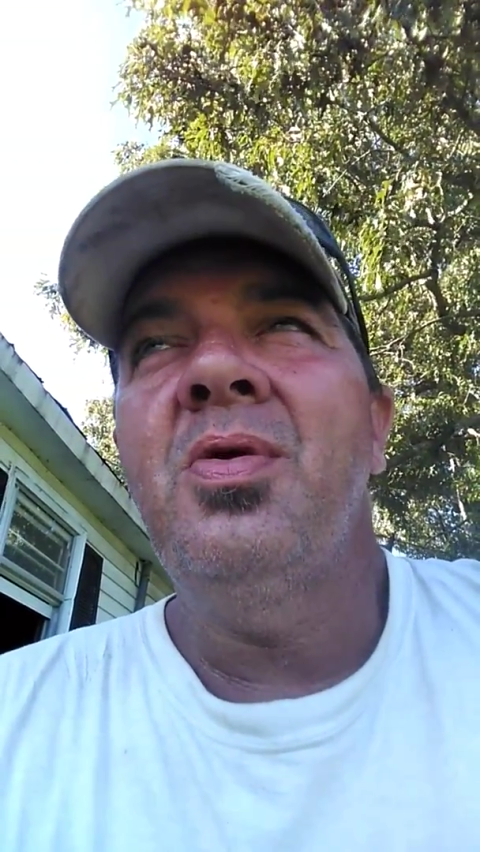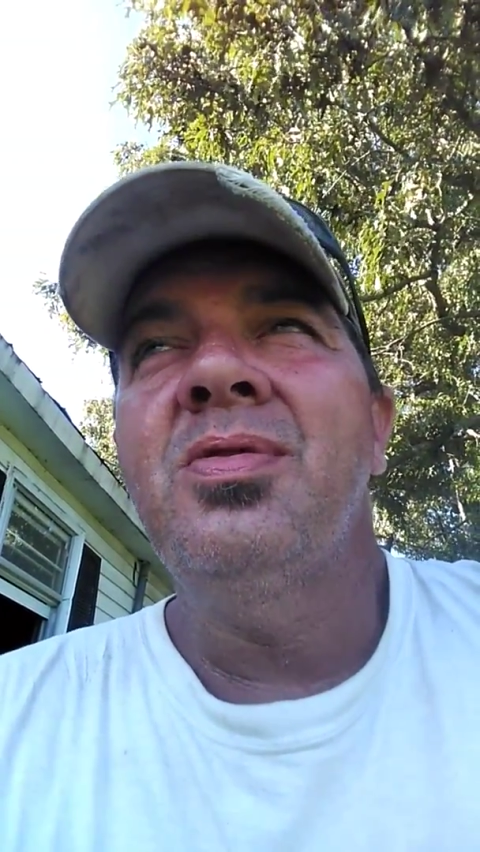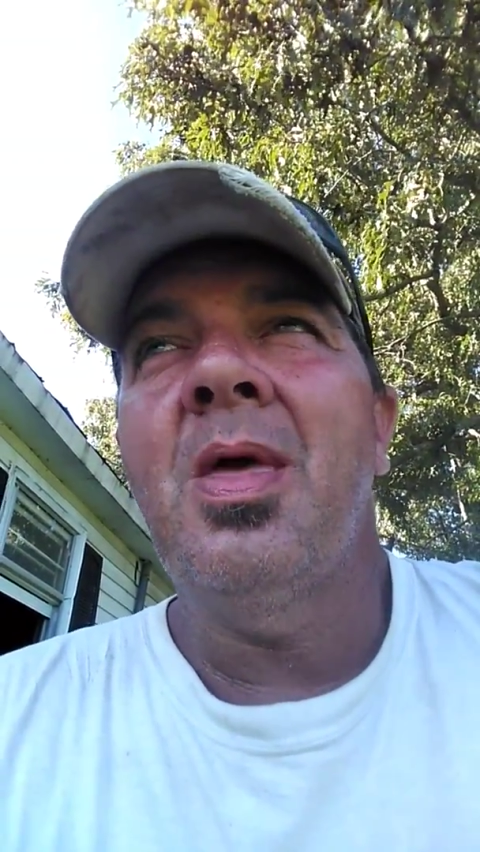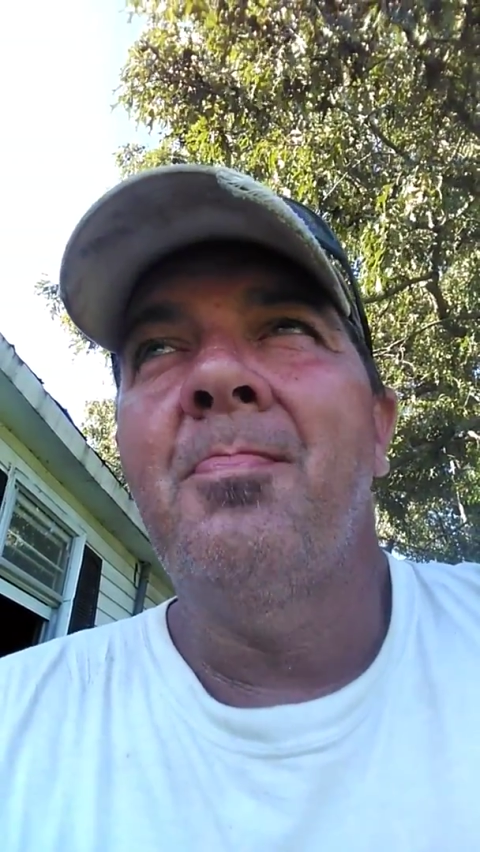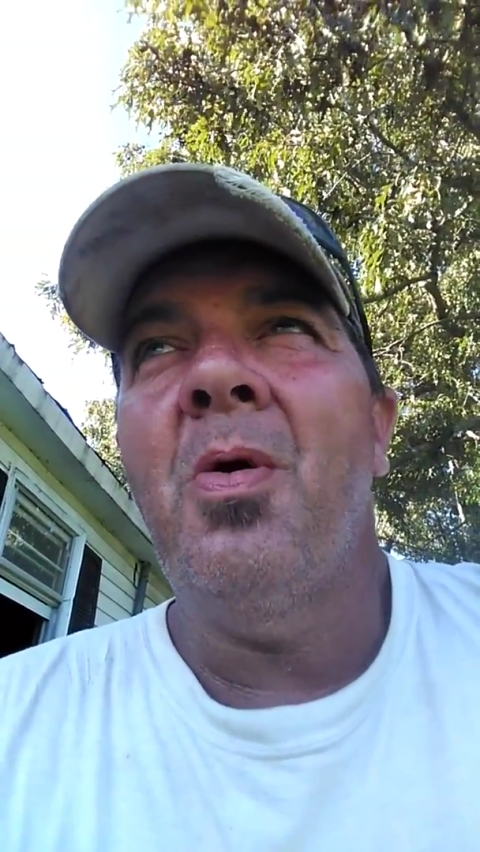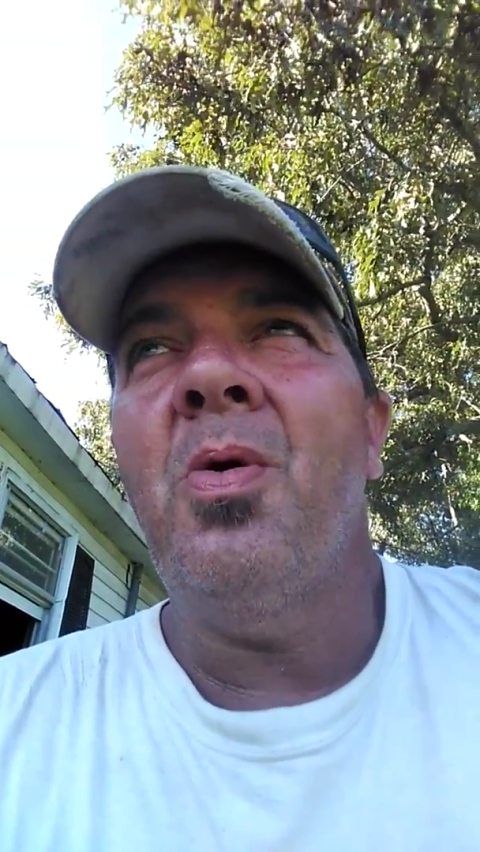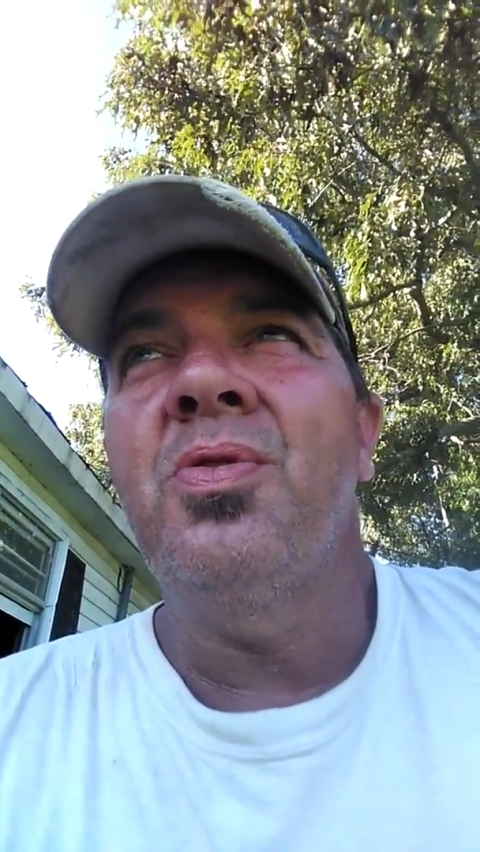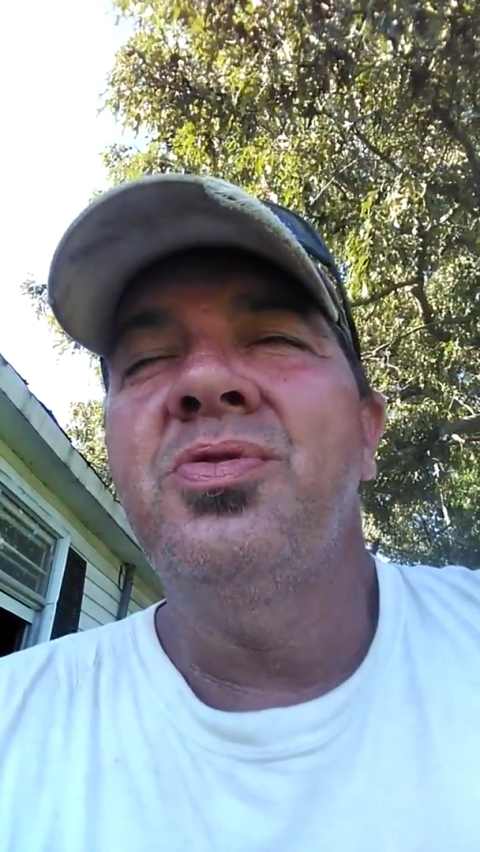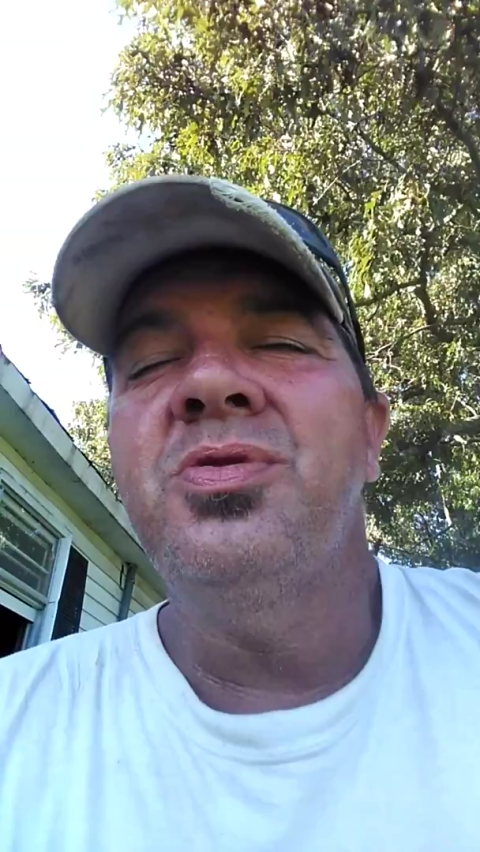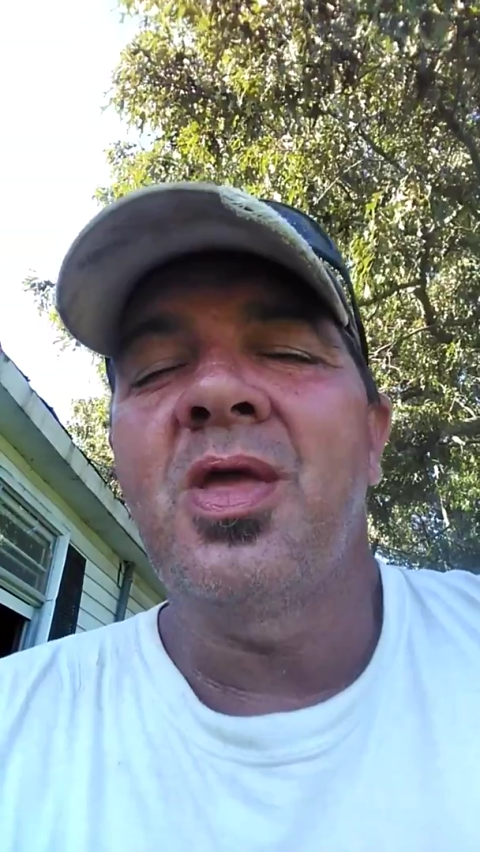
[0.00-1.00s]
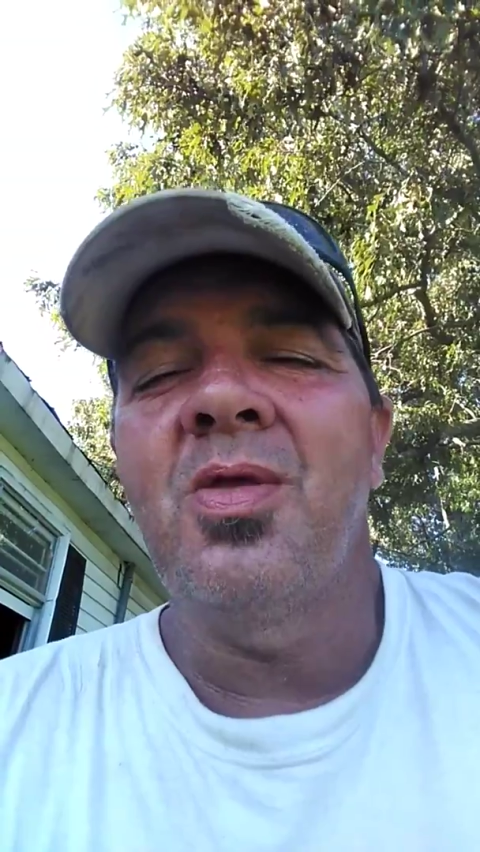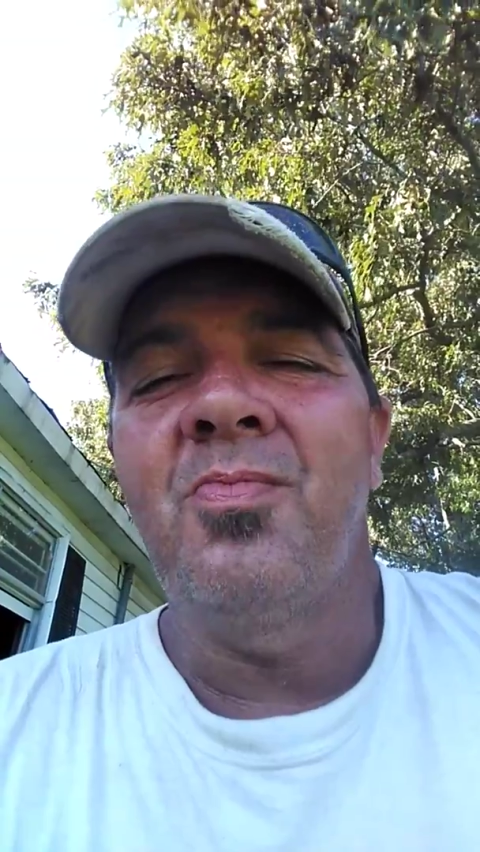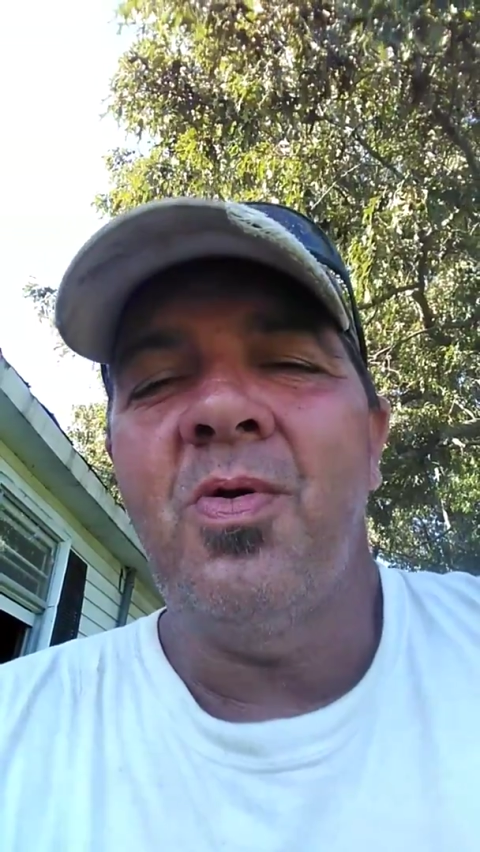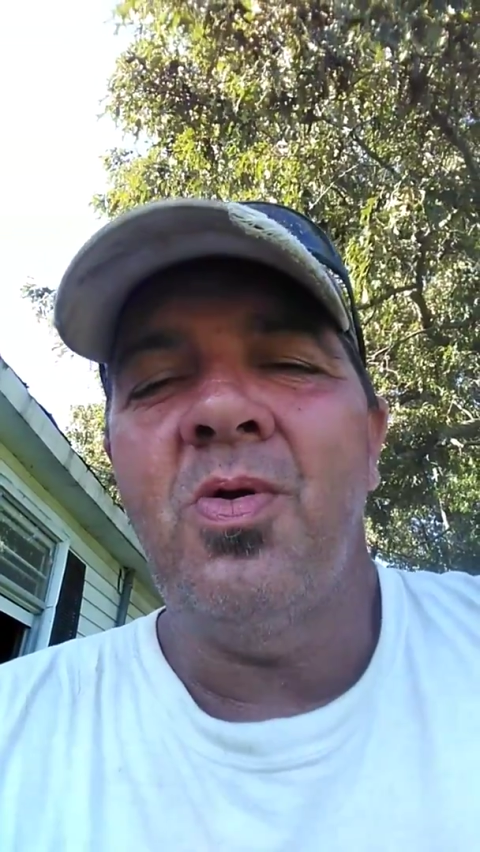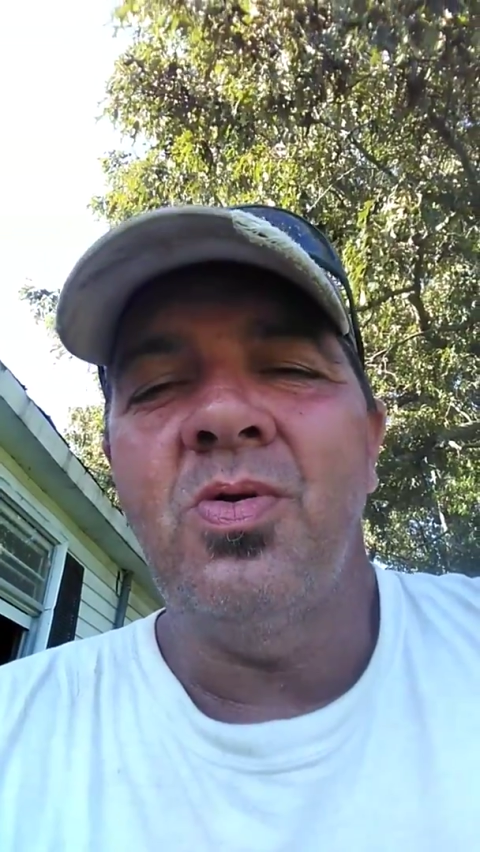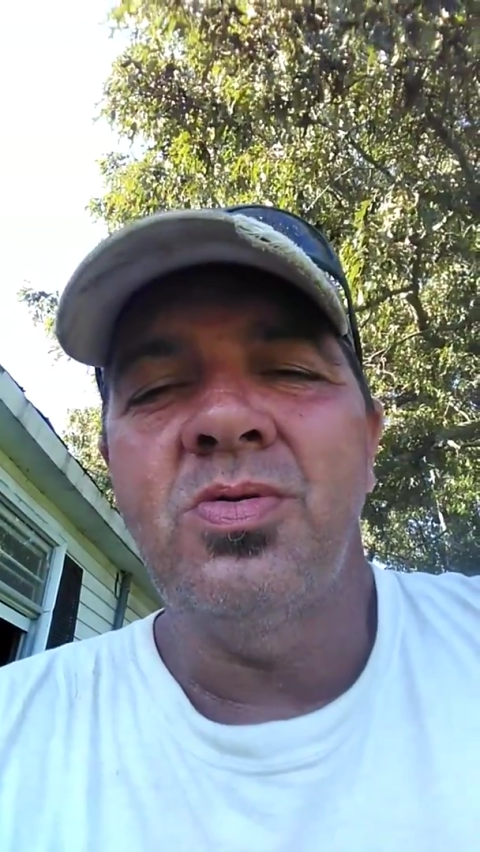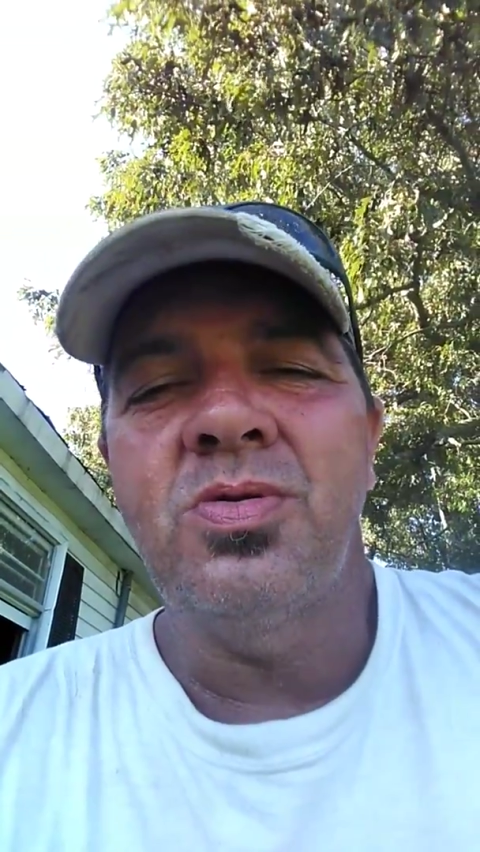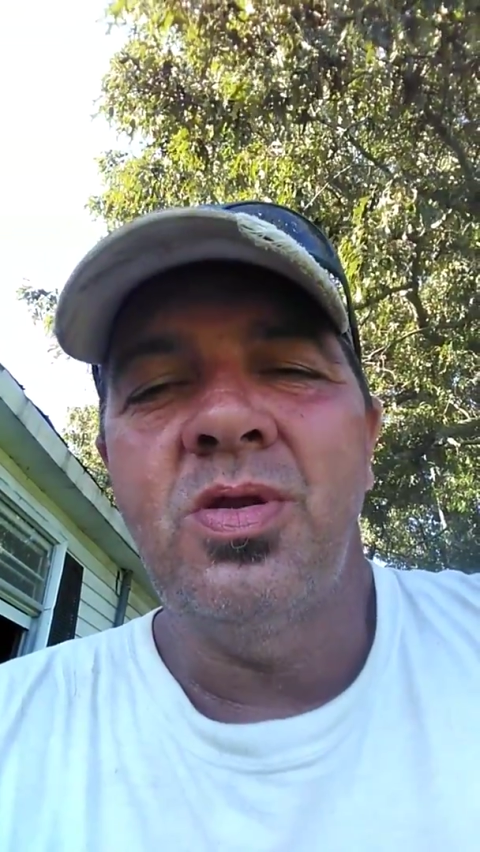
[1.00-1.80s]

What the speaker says: is I boil the chicken first.